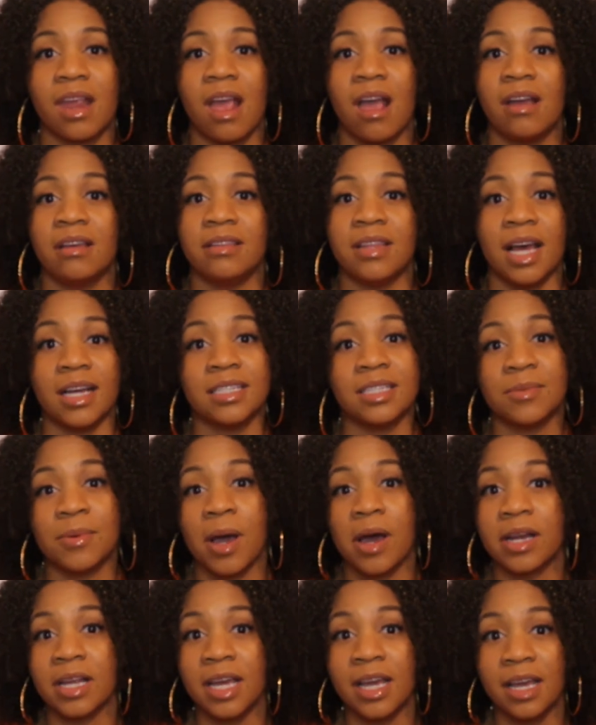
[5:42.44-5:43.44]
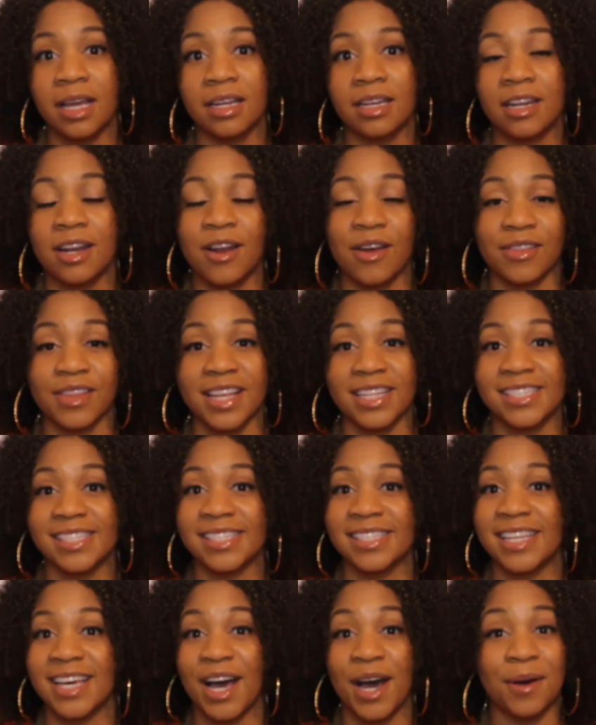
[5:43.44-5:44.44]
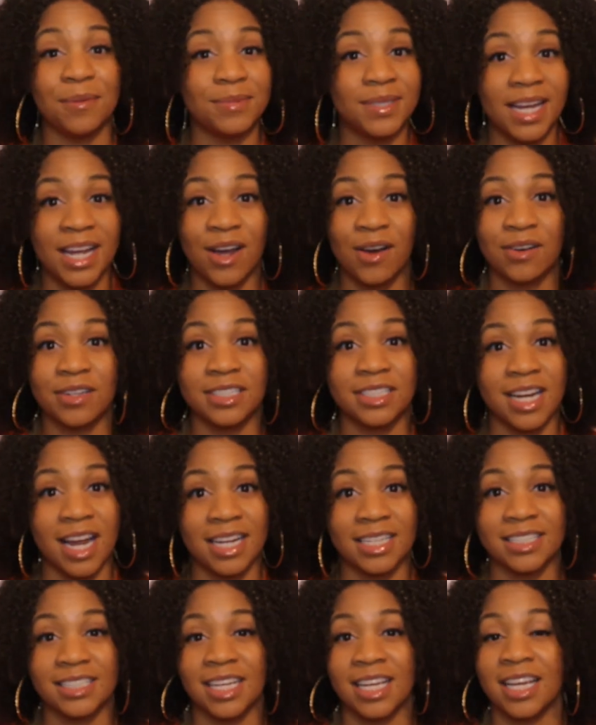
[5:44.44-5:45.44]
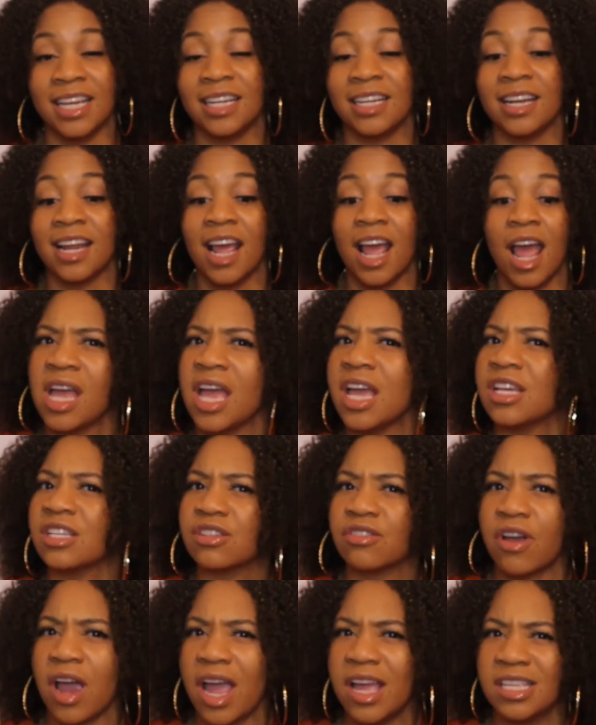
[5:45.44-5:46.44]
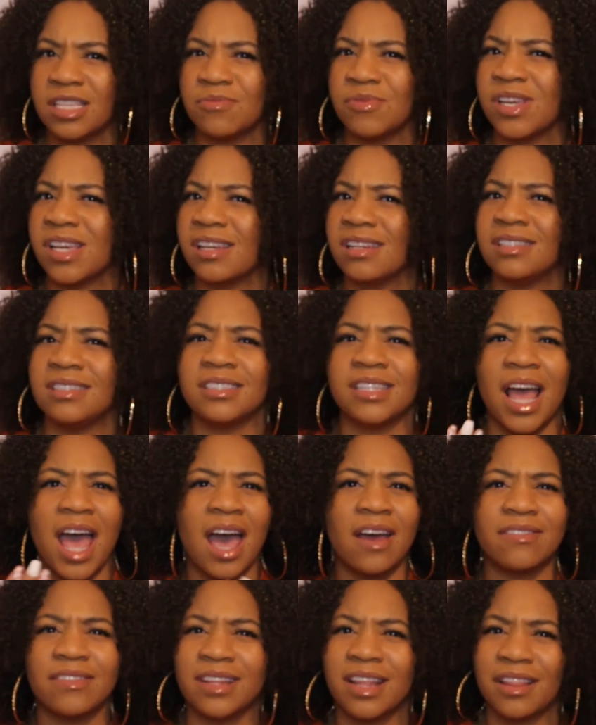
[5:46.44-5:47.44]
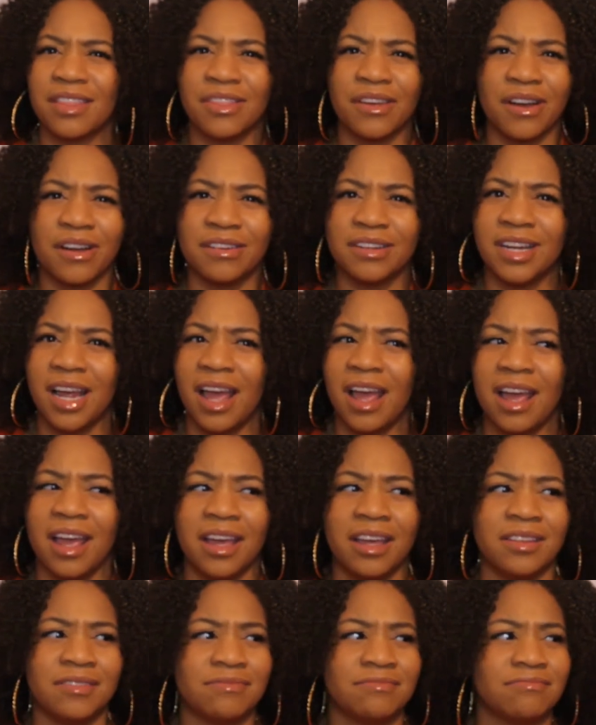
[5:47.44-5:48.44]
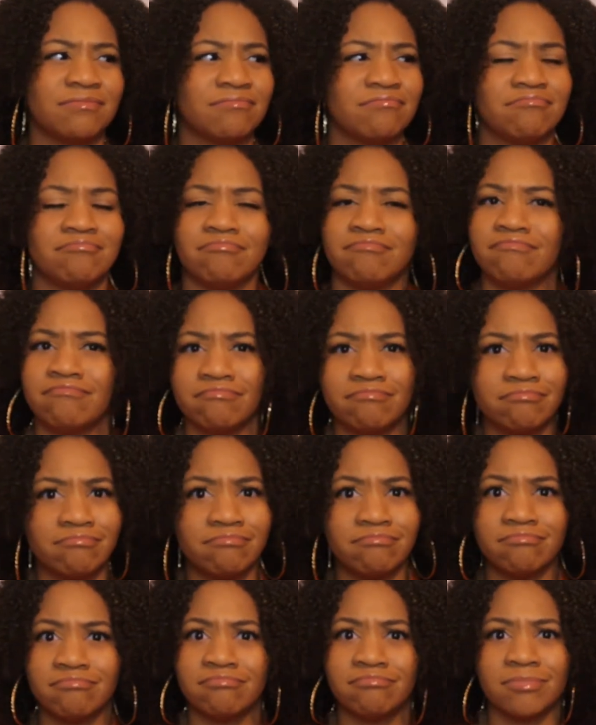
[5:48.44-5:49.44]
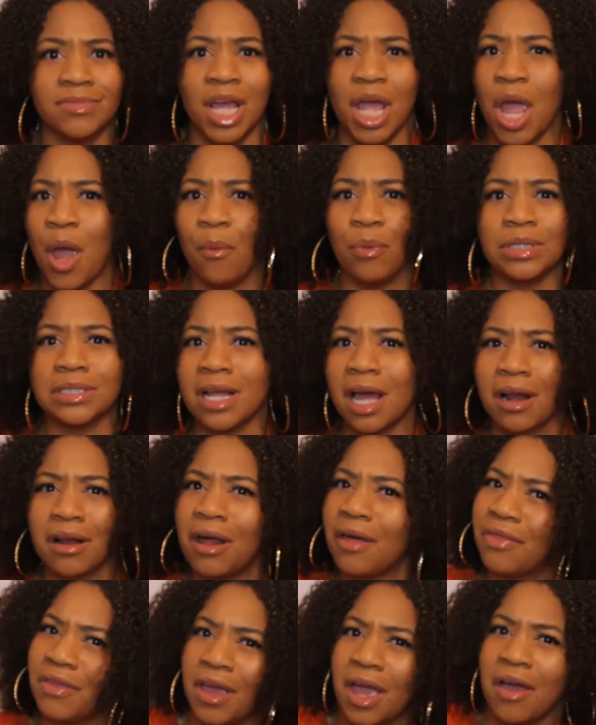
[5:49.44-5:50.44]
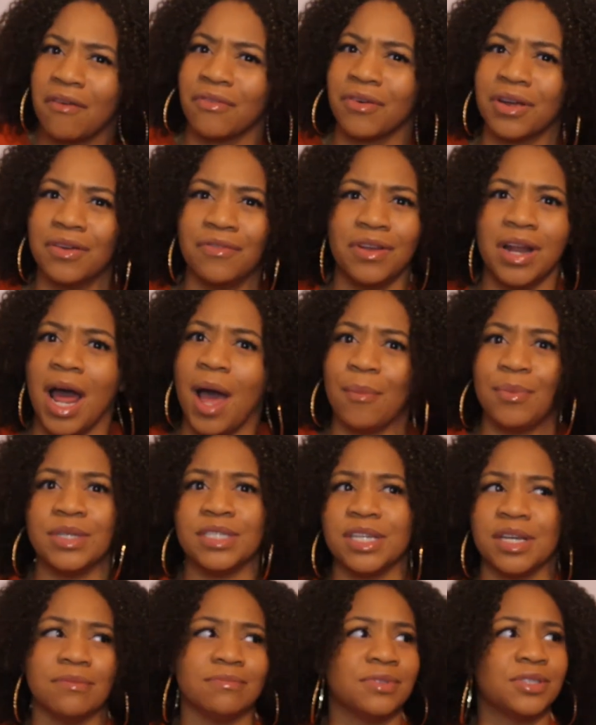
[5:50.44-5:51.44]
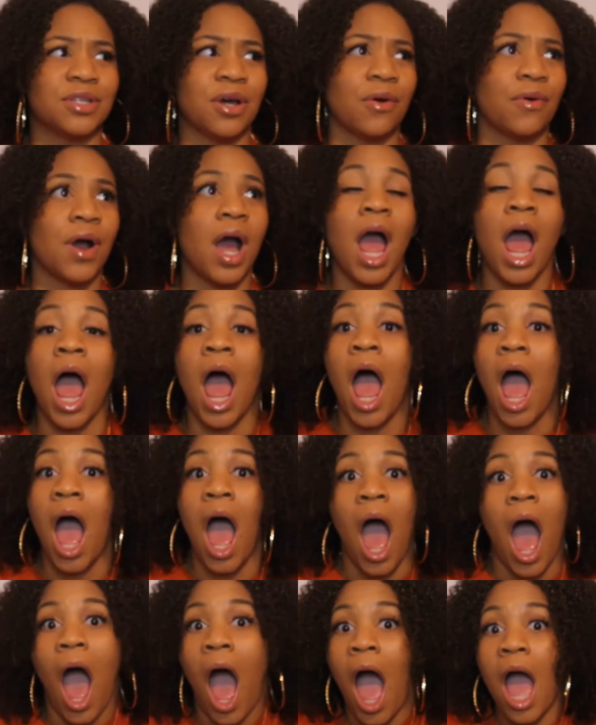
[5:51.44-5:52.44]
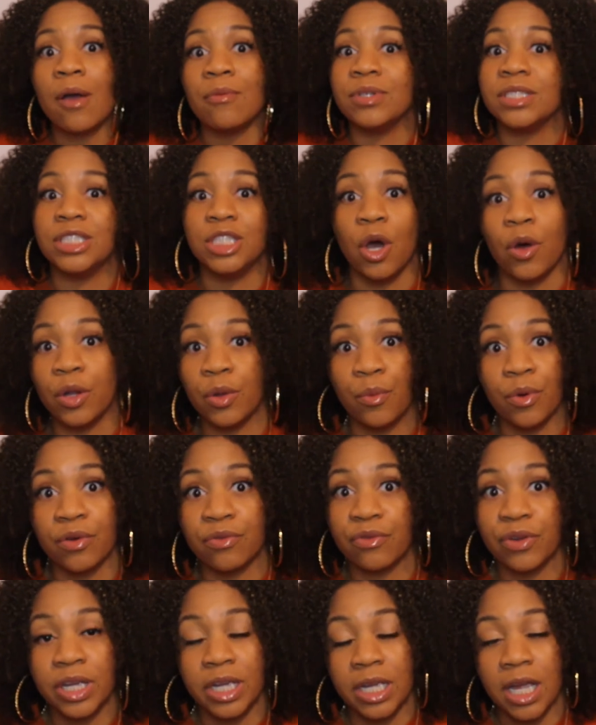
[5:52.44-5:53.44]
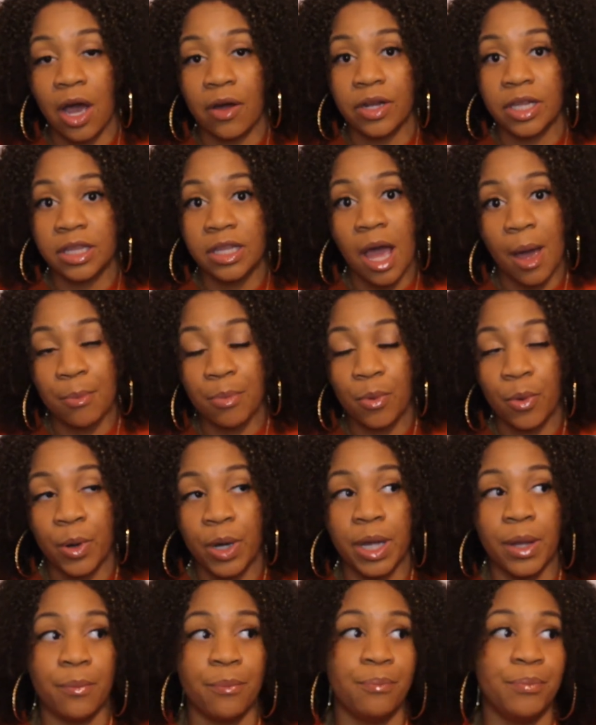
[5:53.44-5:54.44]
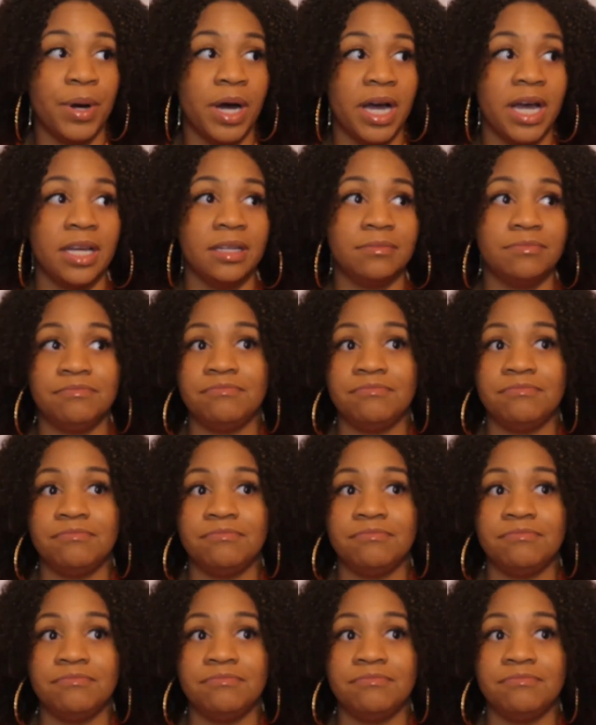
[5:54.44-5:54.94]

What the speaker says: that's about it. You know, that's the update on Jaxon. It's crazy because after the third day, it was like nothing ever even happened to him. So I was the only one freaking out at that point. But,